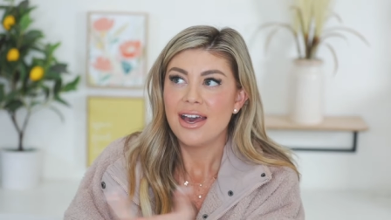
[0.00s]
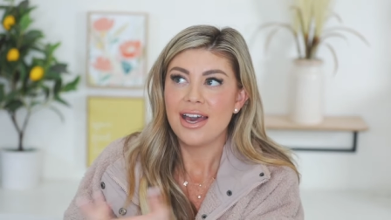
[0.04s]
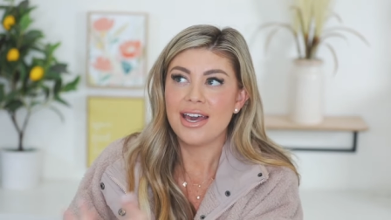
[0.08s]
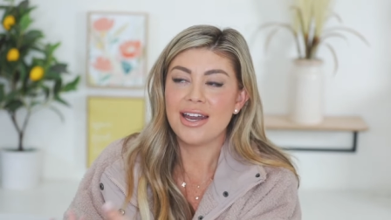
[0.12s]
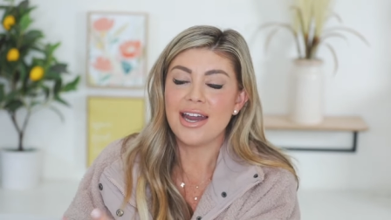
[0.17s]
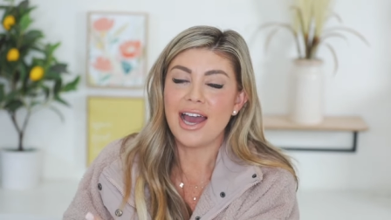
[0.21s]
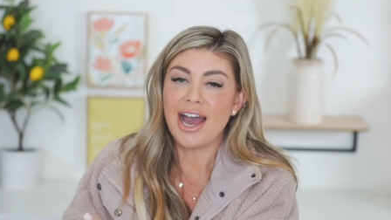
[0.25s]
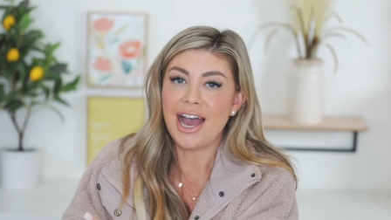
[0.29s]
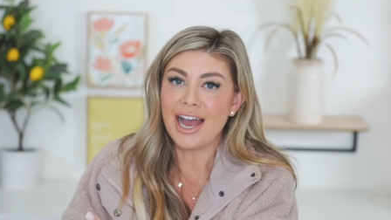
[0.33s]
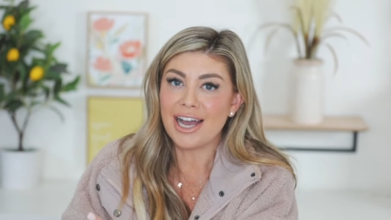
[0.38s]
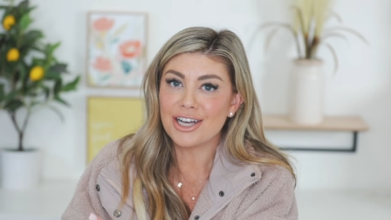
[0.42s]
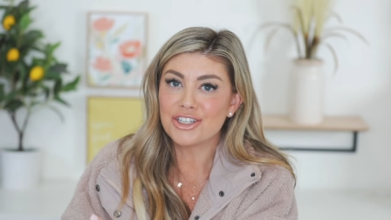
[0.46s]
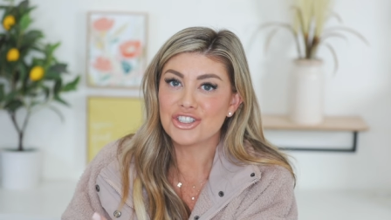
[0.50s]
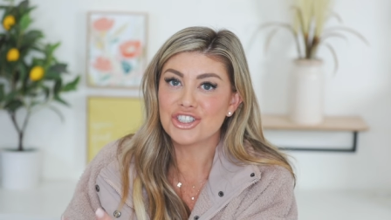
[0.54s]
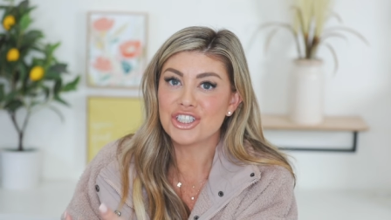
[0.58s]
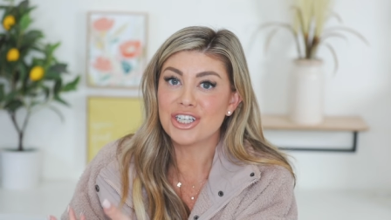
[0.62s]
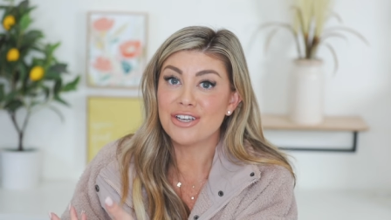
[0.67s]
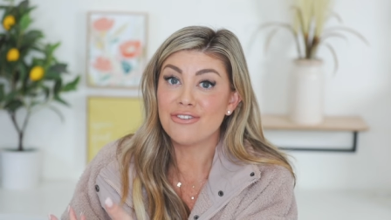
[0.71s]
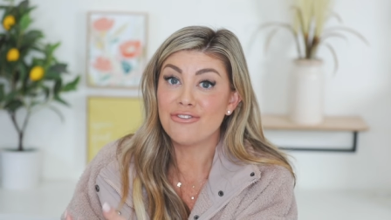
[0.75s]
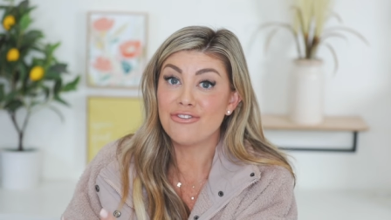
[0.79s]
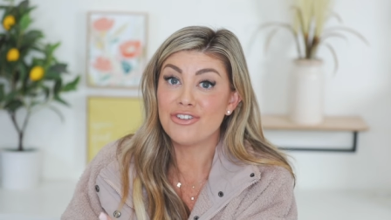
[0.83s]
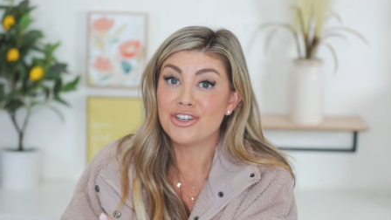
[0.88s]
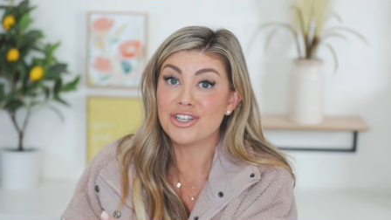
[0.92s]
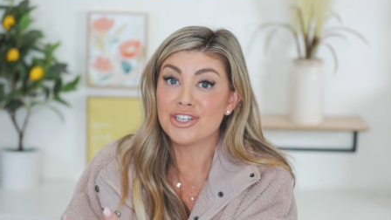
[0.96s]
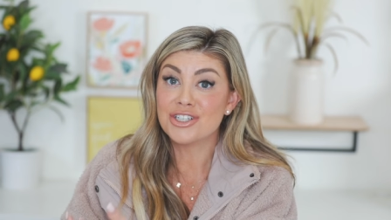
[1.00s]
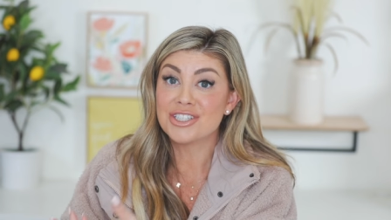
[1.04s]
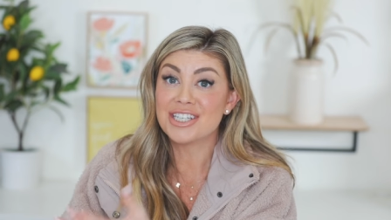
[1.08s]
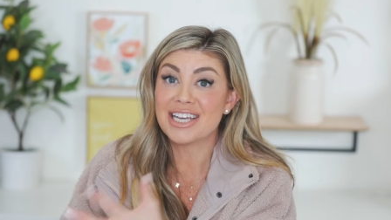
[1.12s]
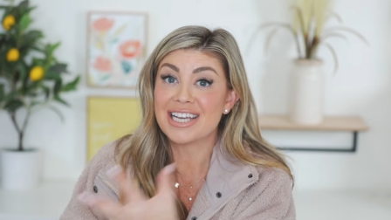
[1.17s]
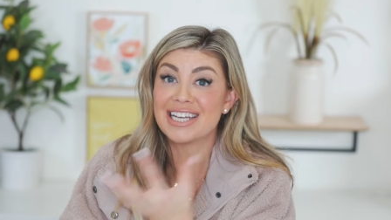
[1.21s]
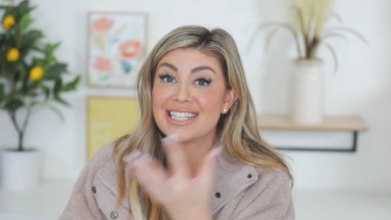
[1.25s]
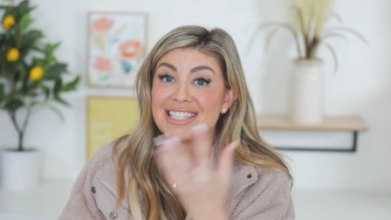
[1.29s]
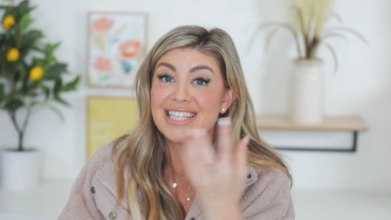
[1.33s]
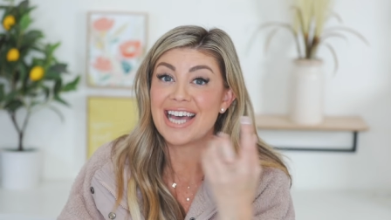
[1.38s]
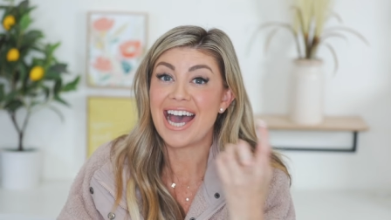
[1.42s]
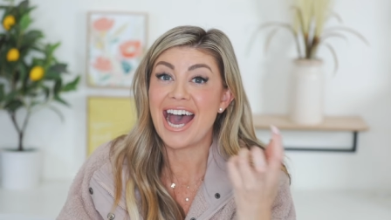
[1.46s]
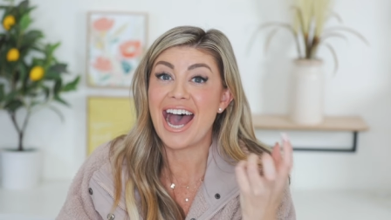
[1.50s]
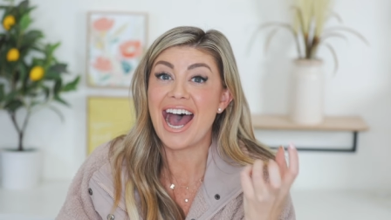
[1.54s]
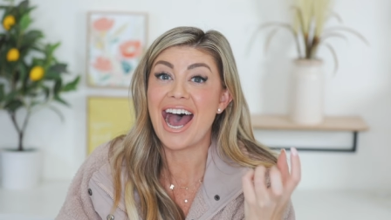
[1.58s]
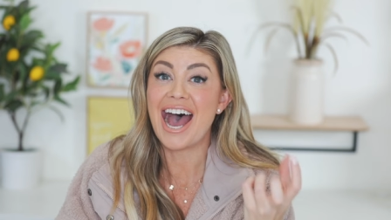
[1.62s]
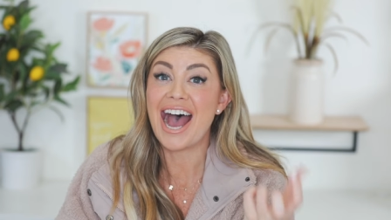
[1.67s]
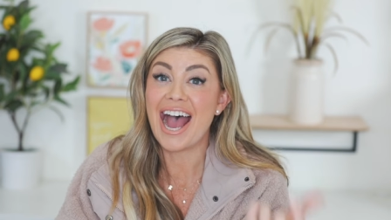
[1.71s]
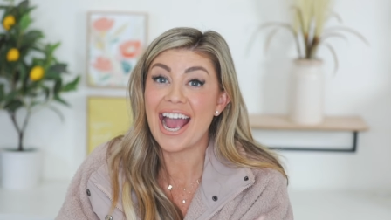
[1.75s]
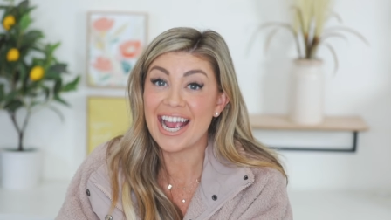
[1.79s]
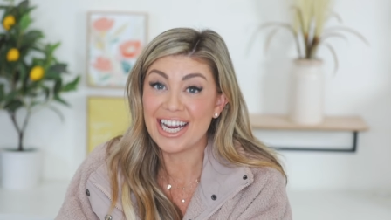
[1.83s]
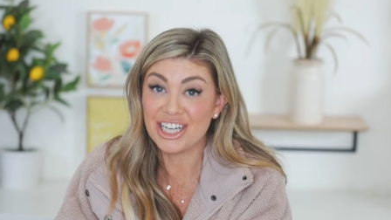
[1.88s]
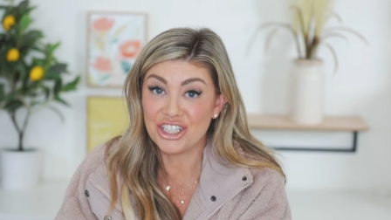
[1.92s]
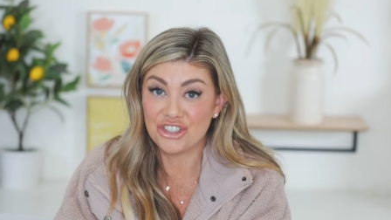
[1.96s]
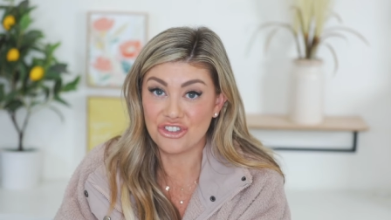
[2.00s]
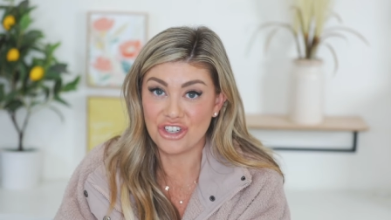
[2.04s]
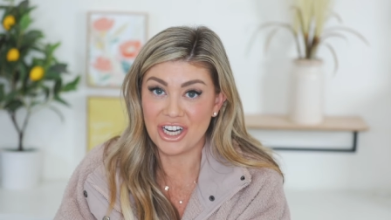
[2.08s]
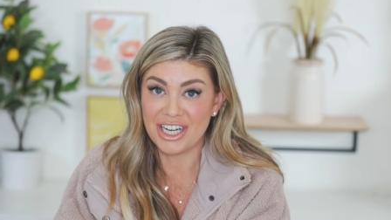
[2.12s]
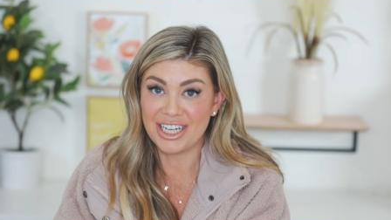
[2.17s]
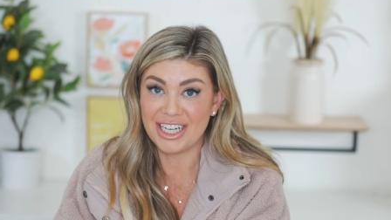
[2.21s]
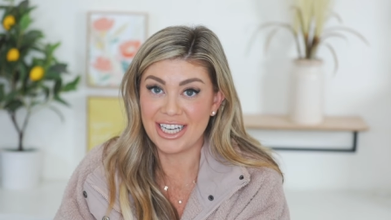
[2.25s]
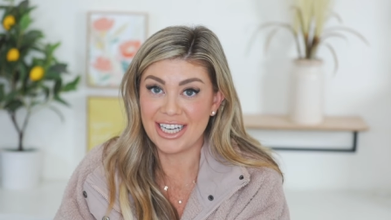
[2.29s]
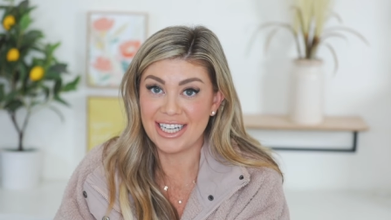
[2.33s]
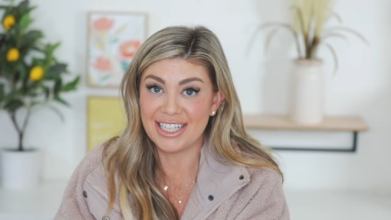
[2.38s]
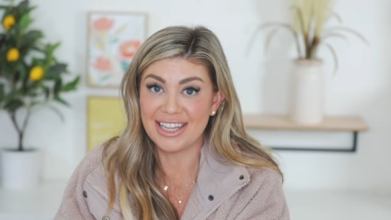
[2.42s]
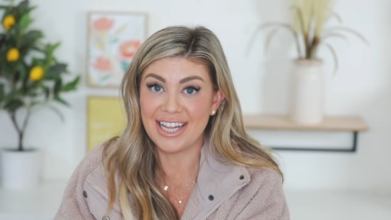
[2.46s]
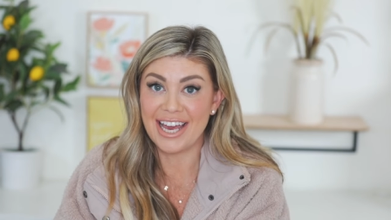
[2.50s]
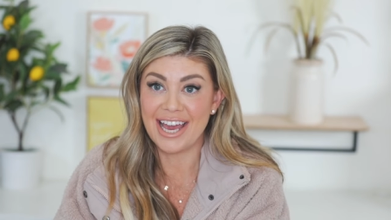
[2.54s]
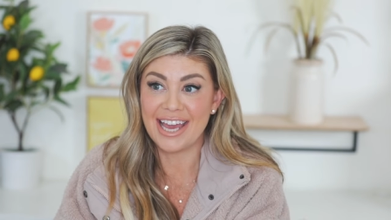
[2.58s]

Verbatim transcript: It actually feels like it's hydrated.